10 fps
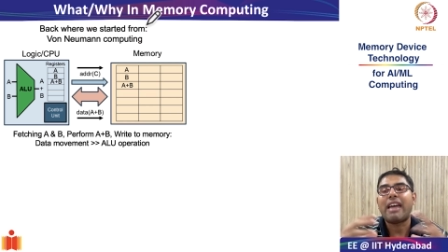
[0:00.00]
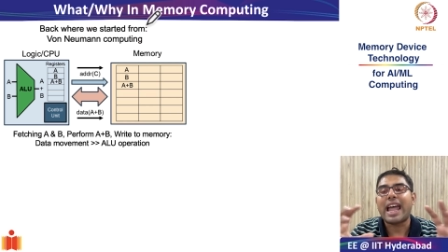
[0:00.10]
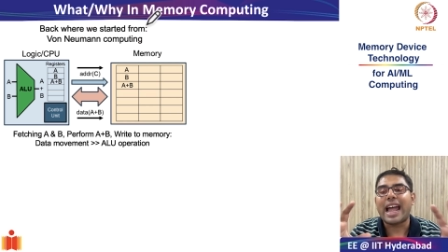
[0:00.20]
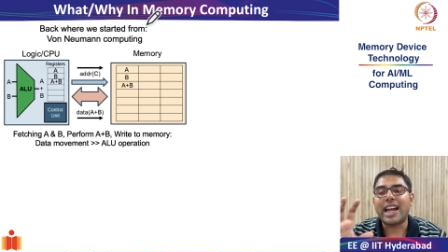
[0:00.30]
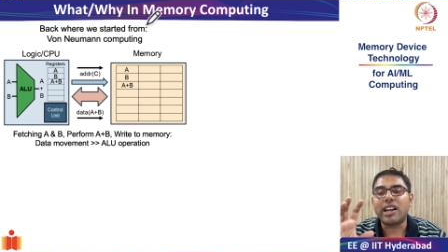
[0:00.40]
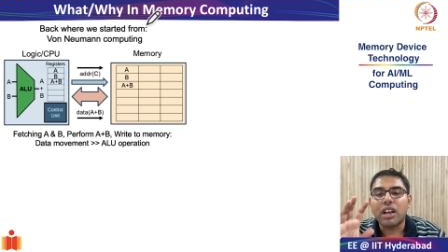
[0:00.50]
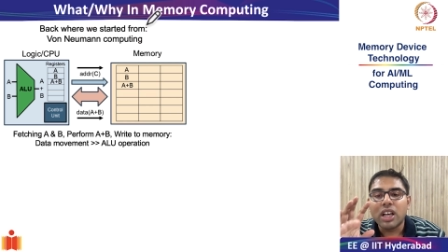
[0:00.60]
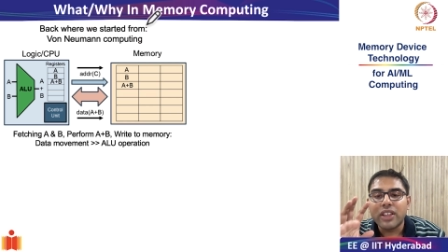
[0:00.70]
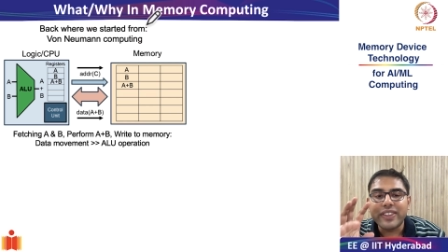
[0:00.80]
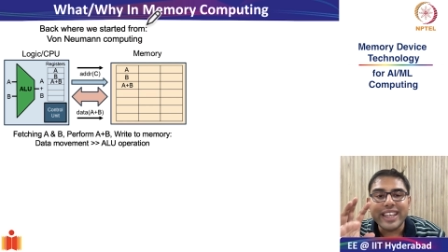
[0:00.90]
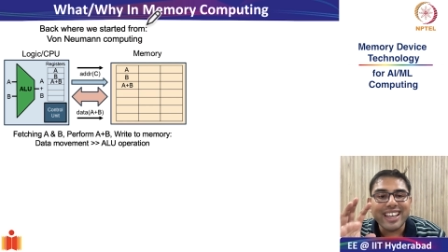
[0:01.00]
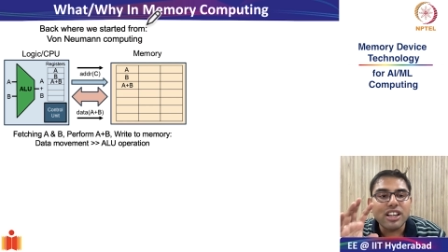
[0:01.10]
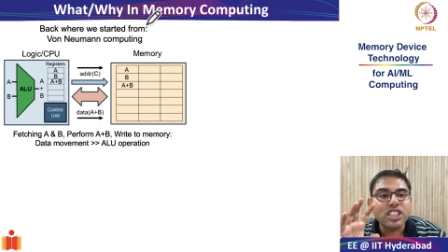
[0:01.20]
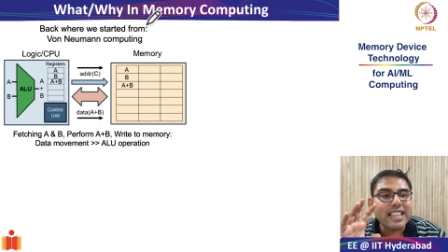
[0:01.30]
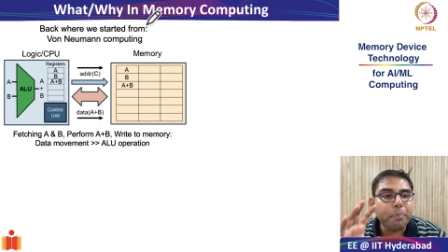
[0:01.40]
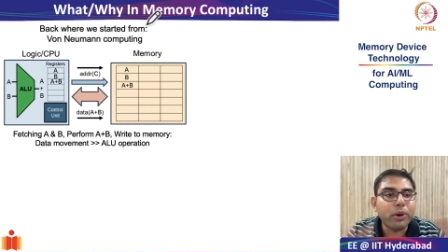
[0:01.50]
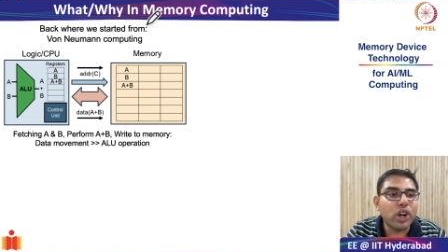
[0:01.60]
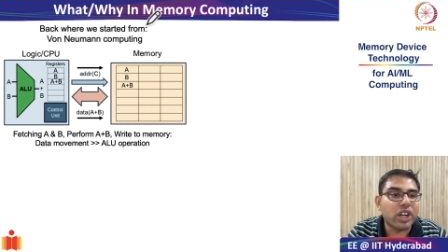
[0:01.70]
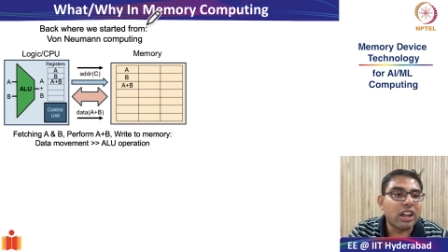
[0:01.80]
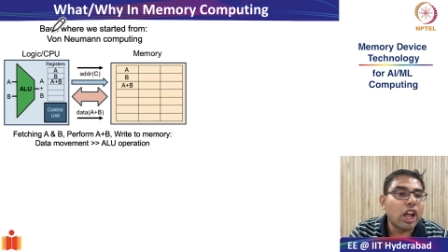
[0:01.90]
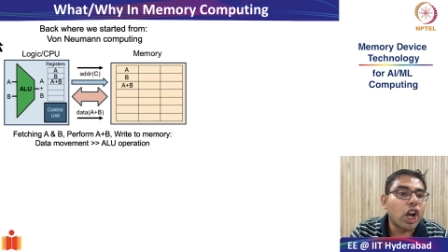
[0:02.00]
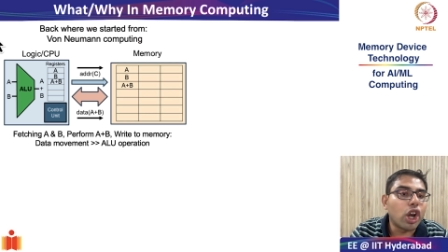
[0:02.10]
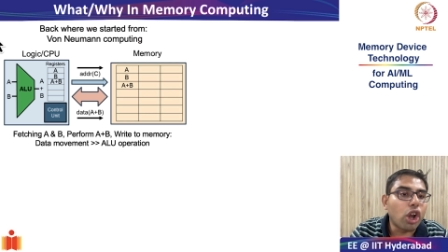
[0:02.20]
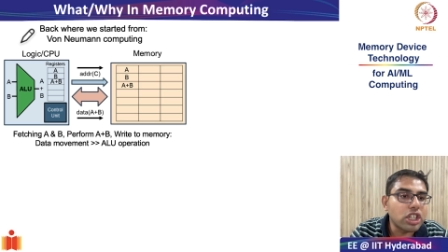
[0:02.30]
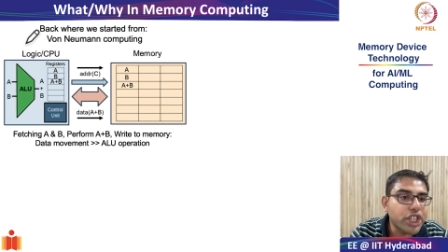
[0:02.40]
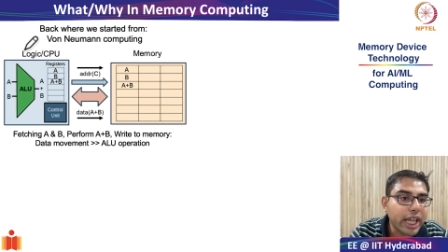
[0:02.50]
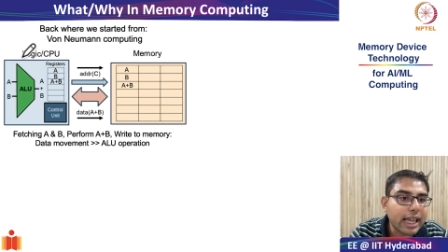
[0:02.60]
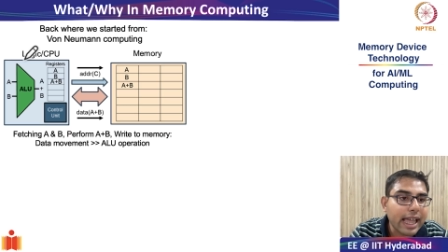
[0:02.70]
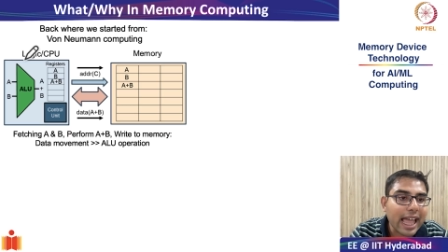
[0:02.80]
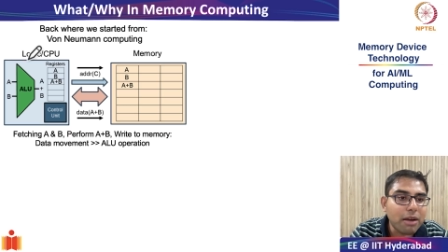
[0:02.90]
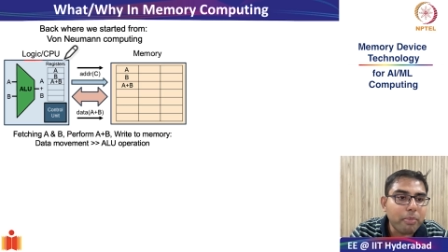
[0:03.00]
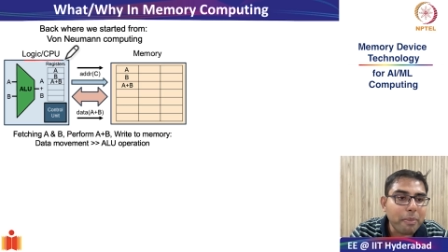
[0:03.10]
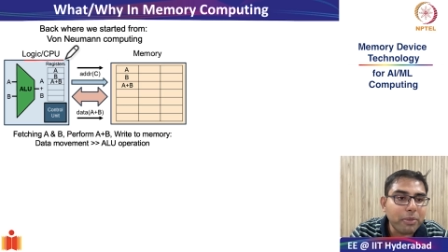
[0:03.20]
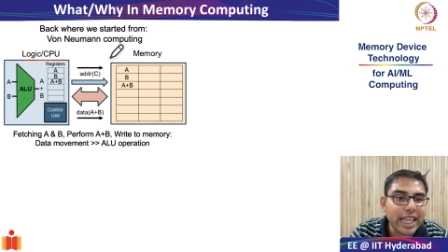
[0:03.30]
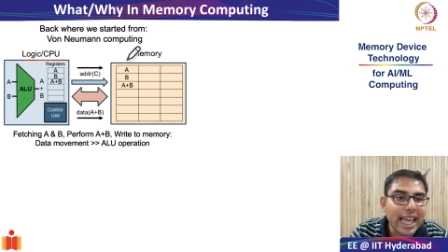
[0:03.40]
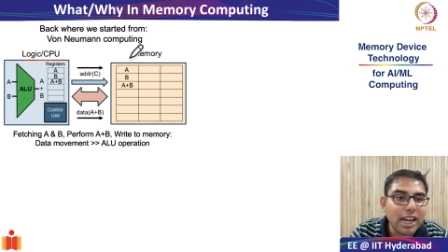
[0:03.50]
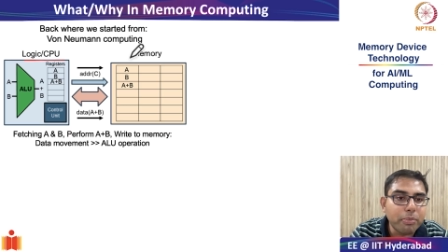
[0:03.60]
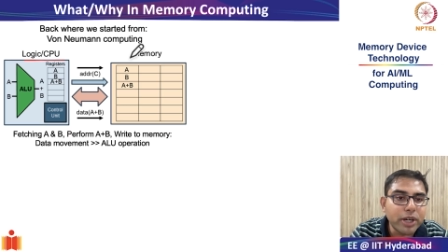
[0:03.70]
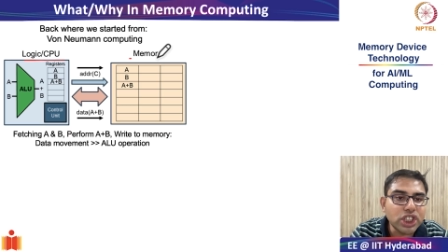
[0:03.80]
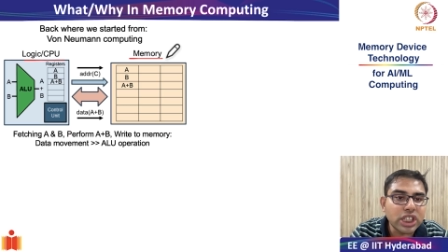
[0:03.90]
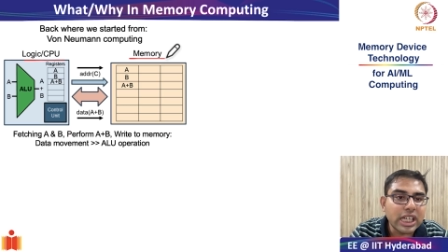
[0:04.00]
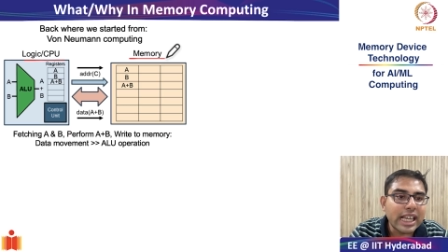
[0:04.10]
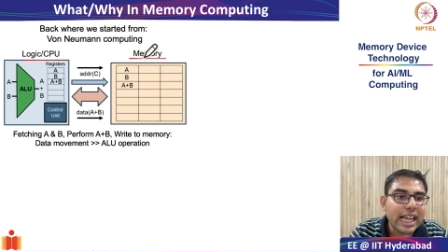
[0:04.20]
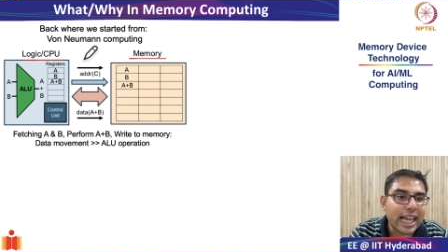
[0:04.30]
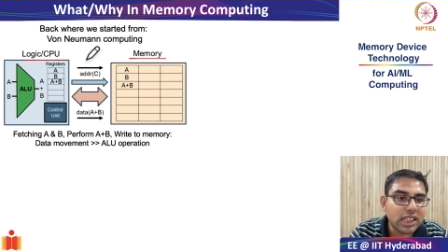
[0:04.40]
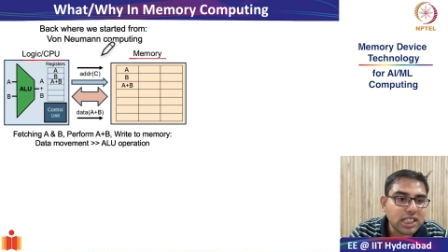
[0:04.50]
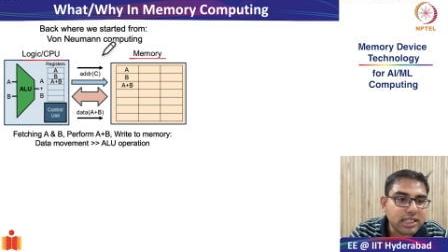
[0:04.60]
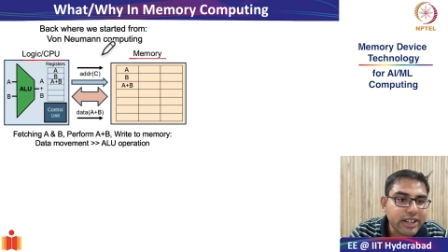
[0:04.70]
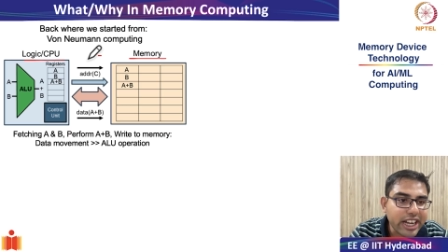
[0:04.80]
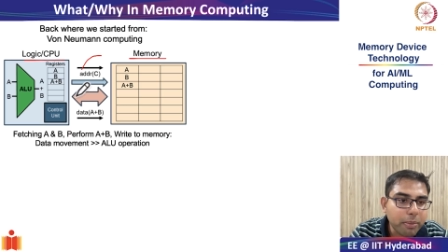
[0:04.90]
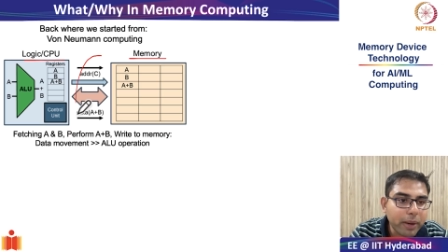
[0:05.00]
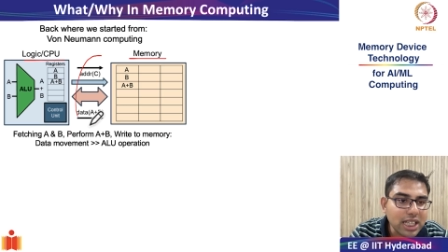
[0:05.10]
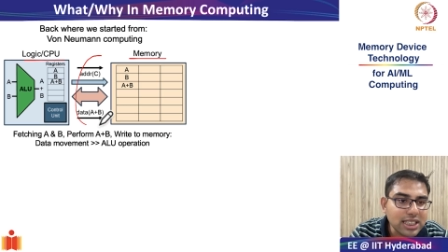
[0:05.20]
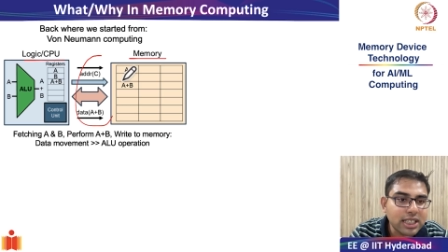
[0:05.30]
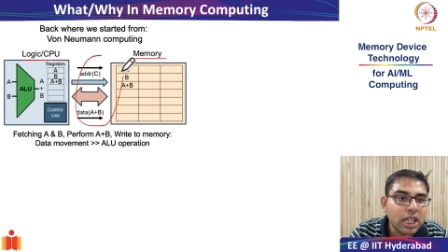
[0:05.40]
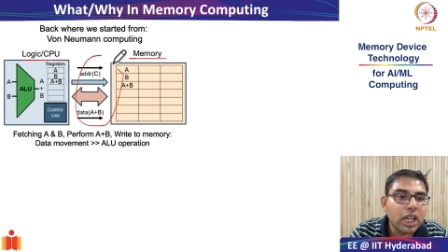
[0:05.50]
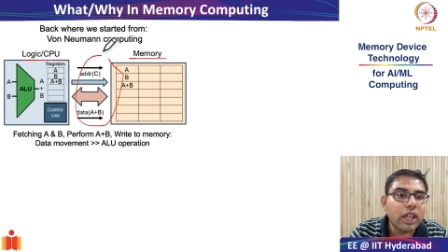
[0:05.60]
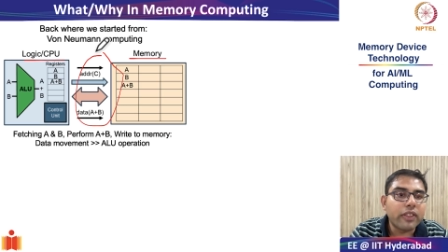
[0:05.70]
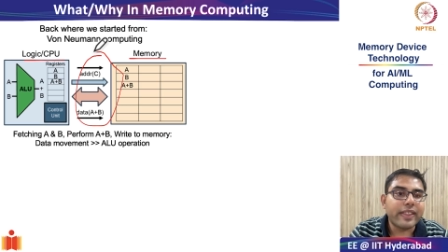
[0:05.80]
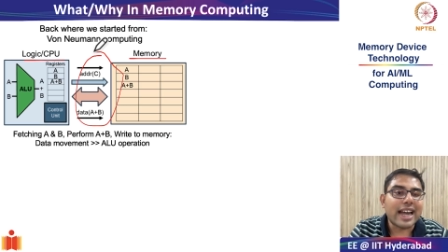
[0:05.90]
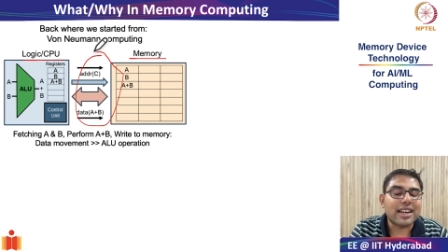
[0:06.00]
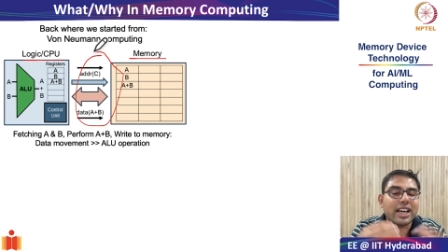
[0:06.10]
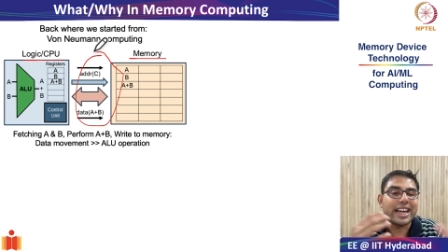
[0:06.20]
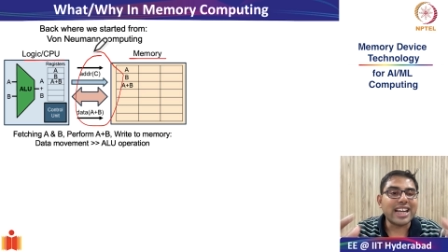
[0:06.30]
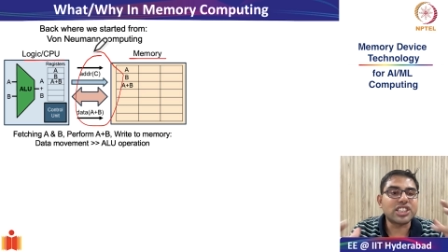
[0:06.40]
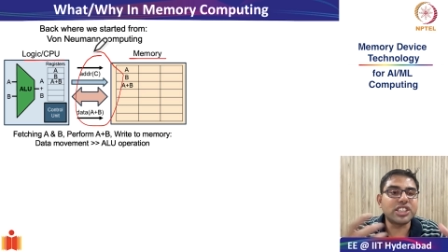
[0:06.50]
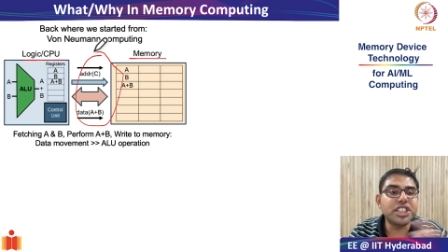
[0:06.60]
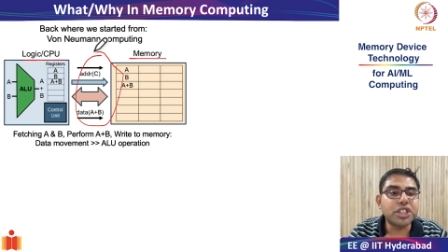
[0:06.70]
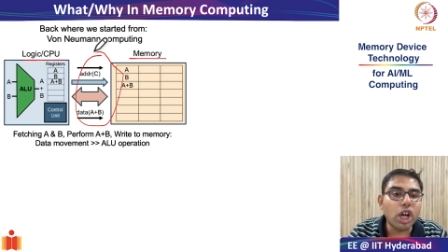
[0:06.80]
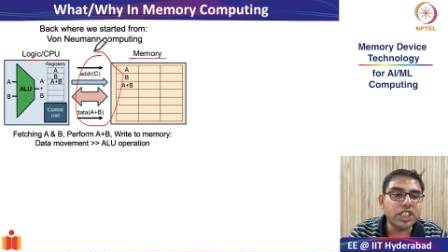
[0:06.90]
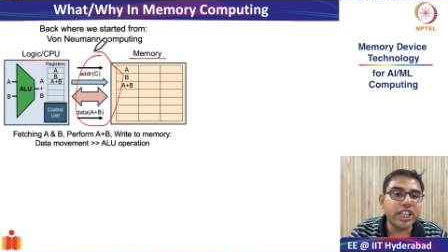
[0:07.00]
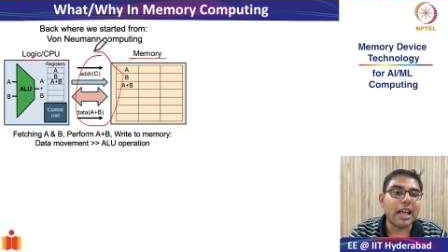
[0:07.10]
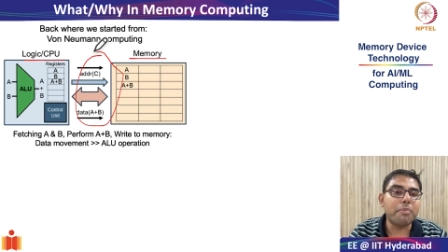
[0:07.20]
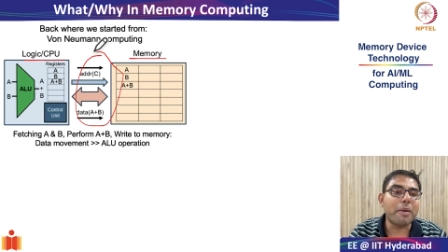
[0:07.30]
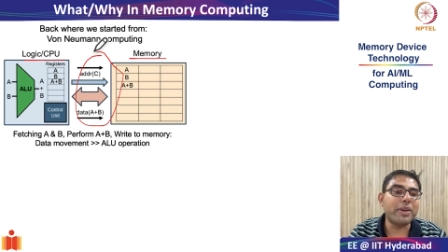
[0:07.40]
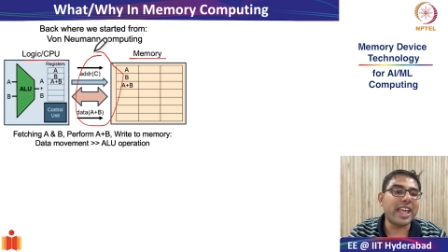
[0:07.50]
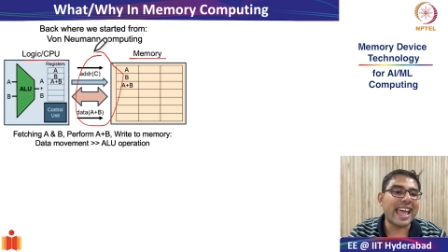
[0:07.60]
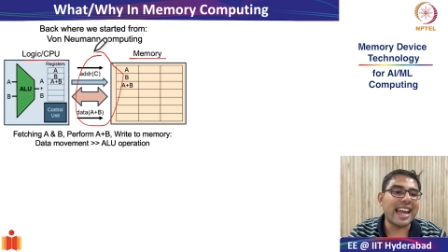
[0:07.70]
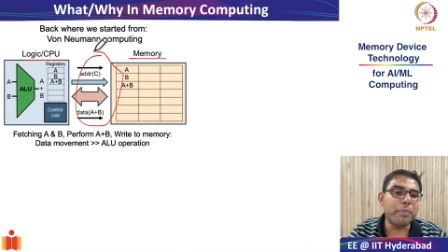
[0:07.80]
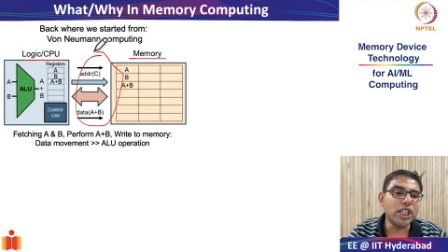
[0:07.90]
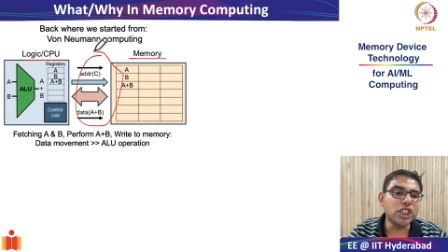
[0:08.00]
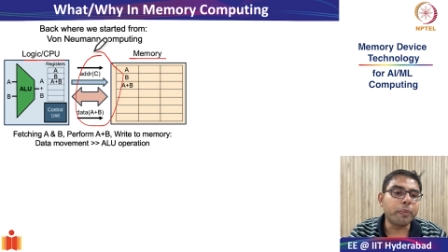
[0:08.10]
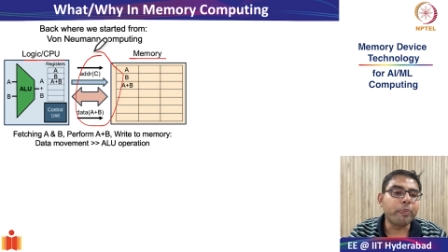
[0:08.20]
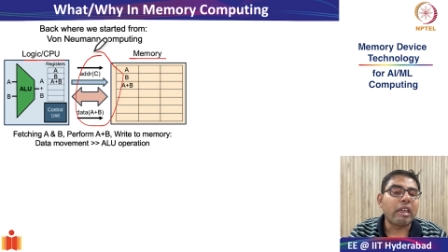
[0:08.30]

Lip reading: and the separate logic and memory elements and this data bus that connects this logic and memory elements.